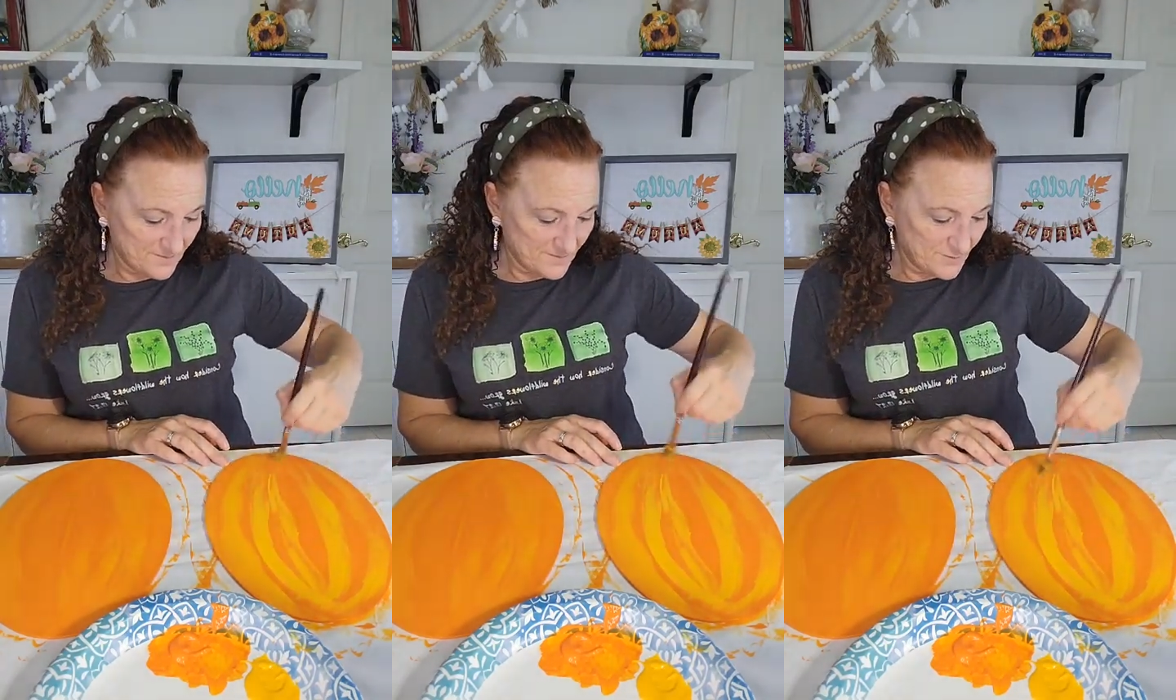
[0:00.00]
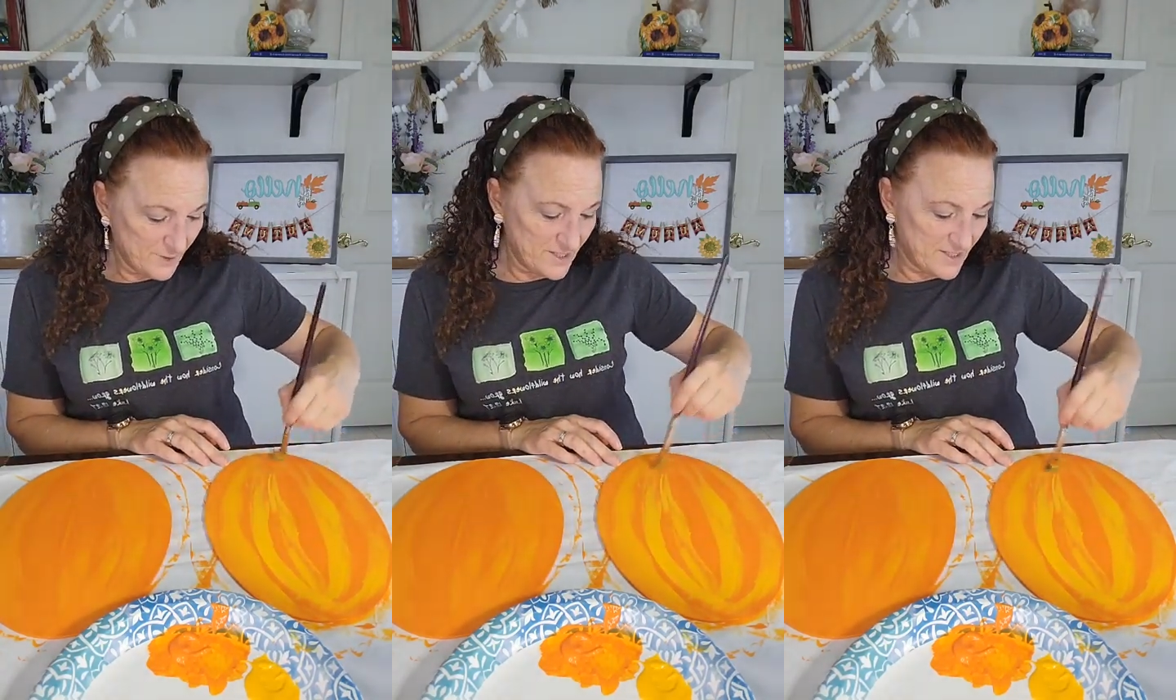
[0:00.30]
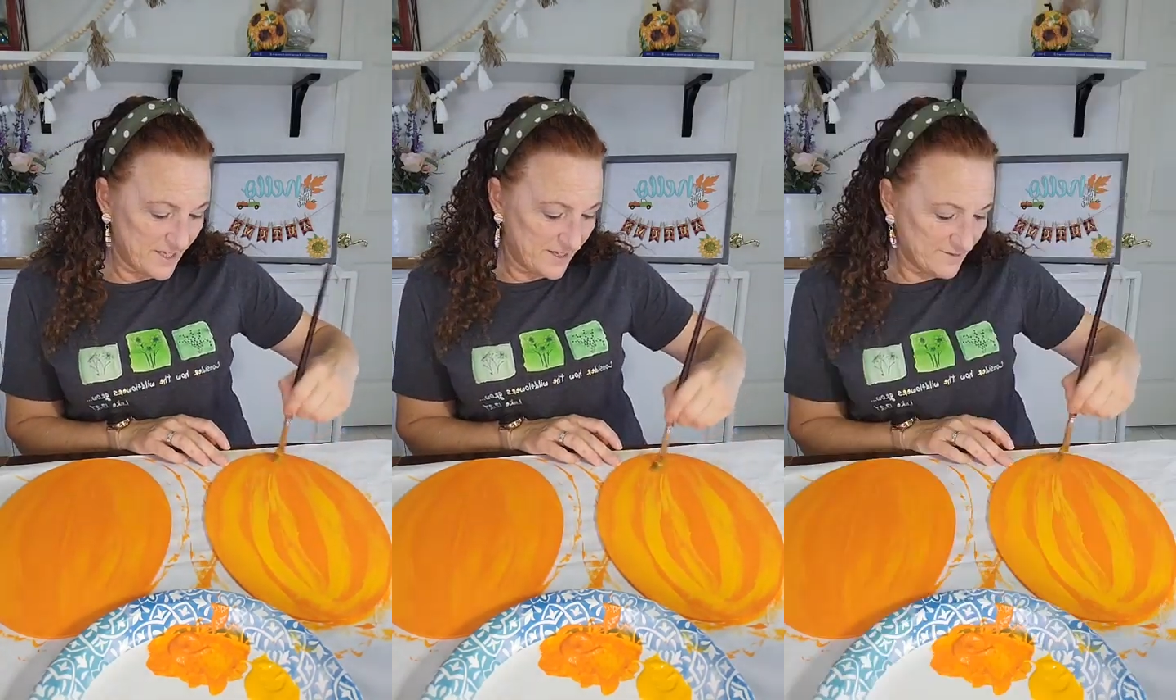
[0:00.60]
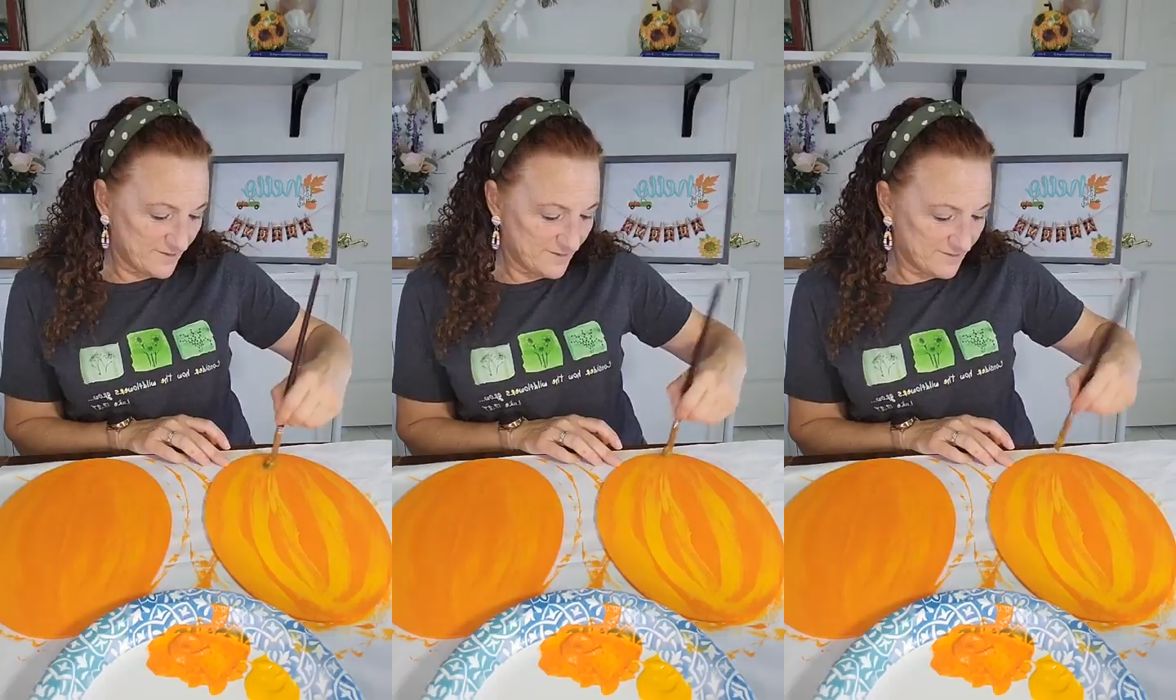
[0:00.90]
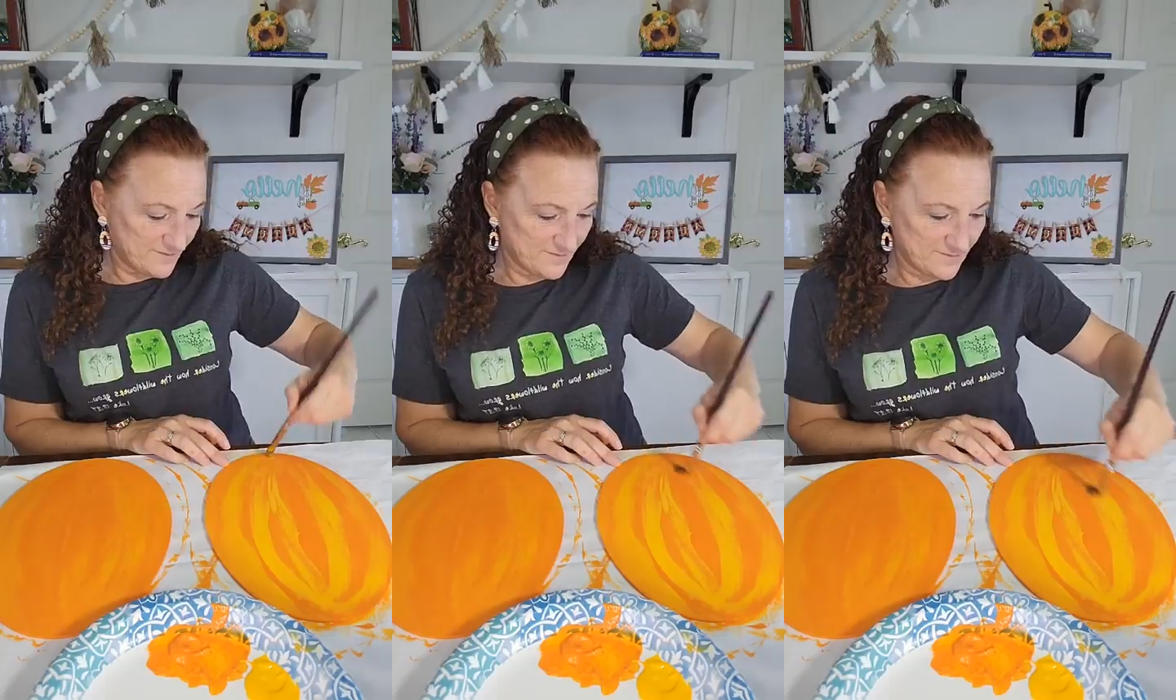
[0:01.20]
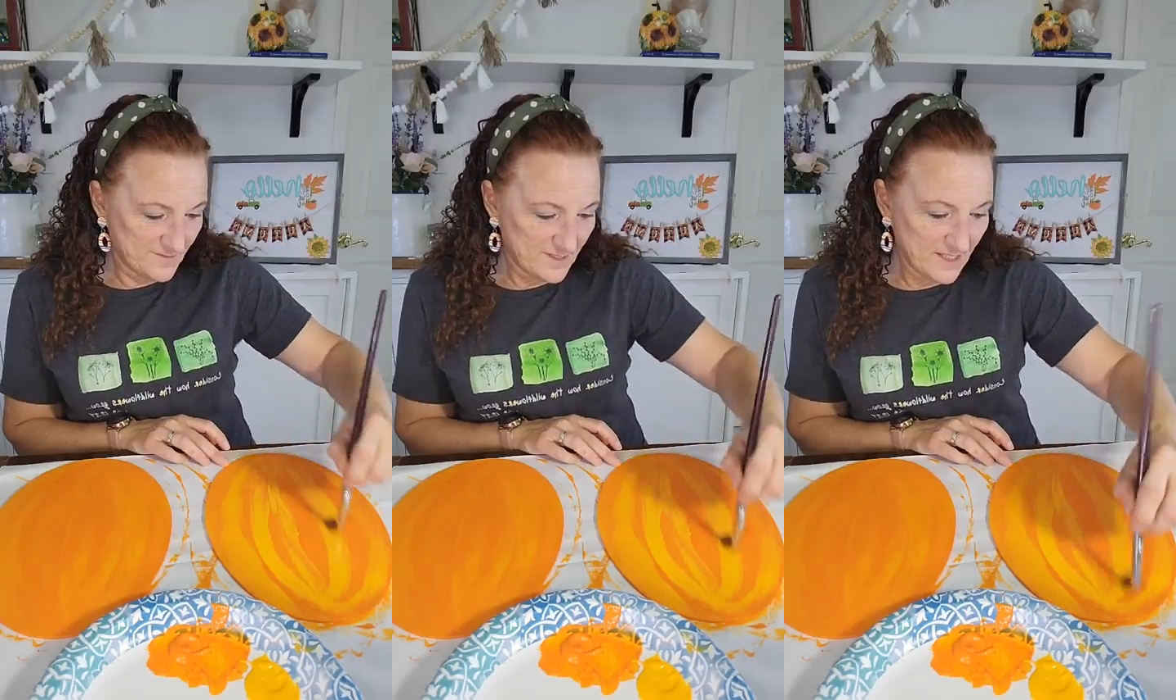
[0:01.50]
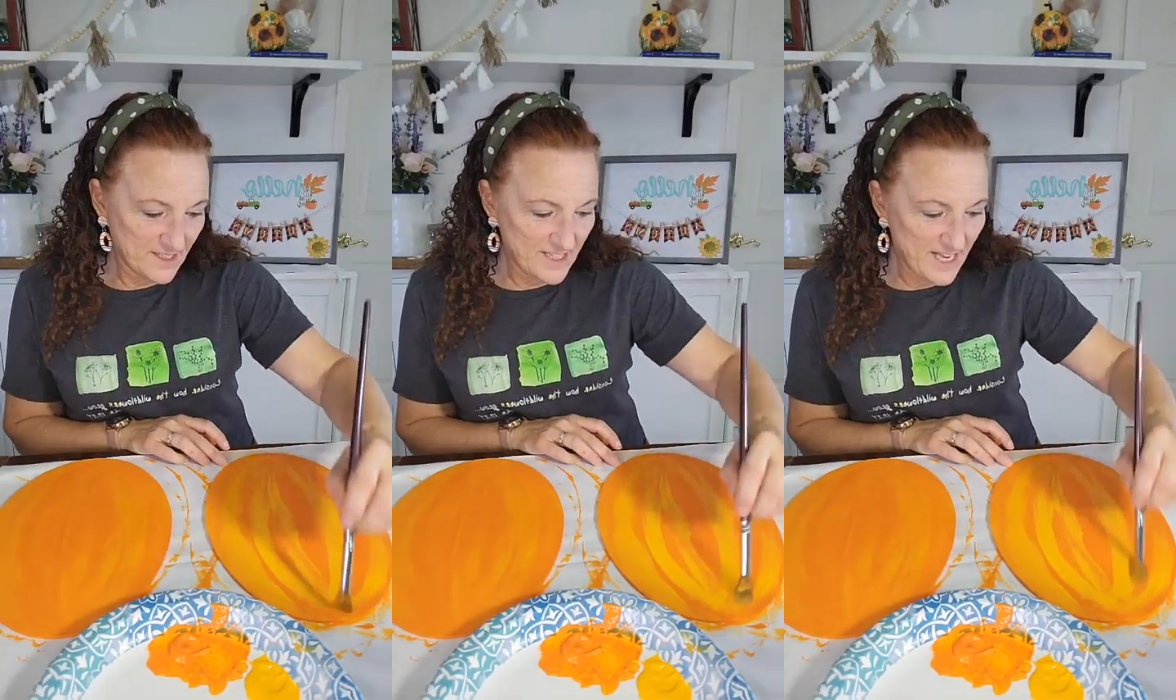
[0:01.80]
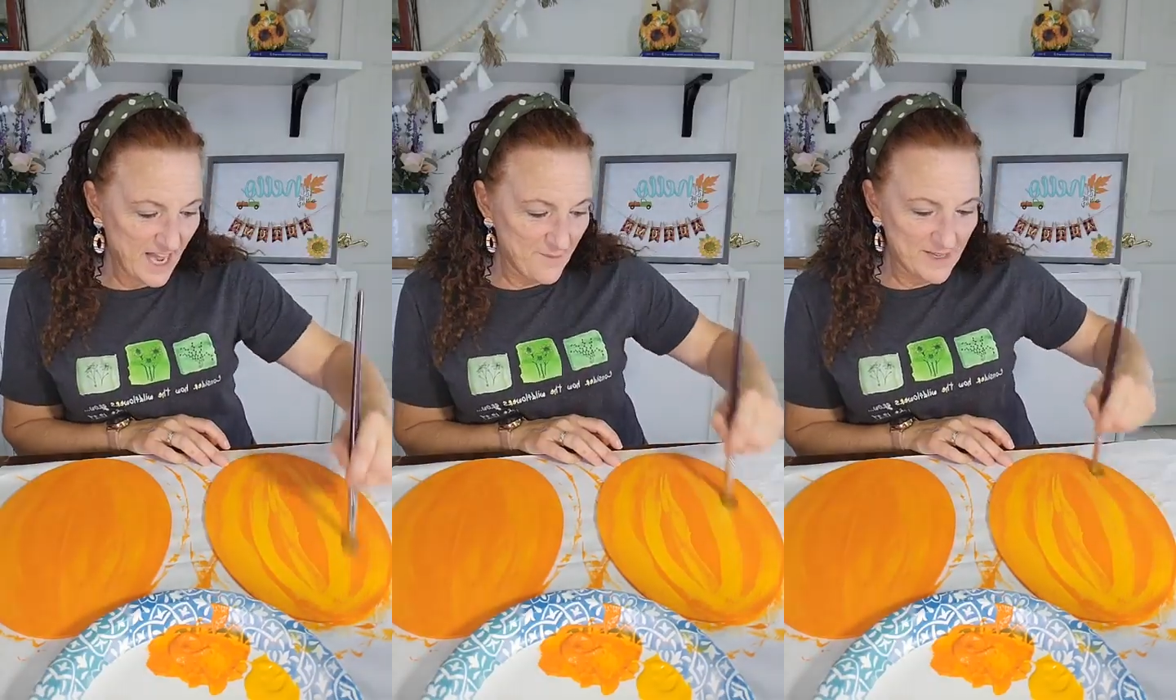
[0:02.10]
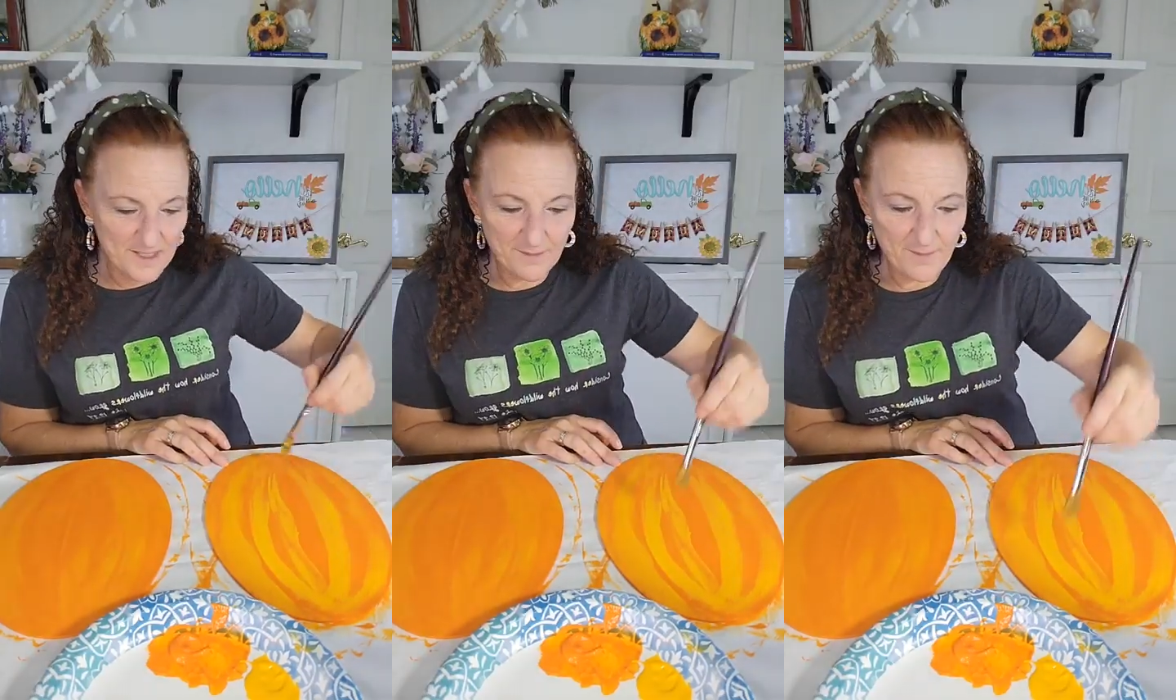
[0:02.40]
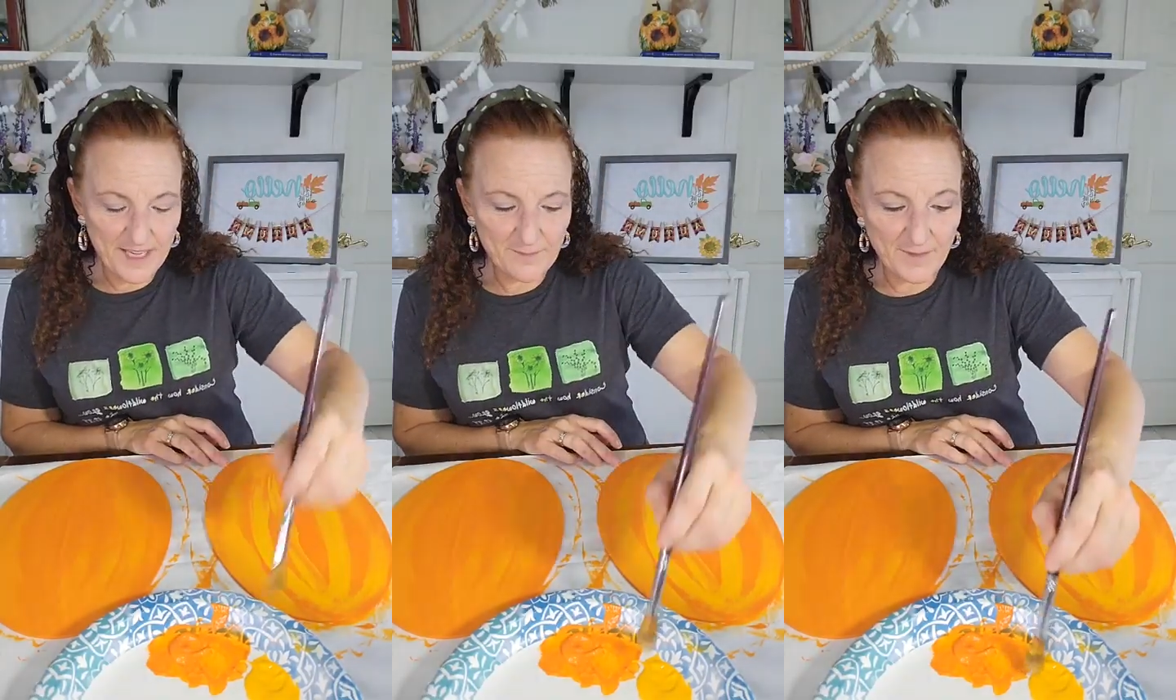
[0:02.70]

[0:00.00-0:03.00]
We'll see. Because I miss, my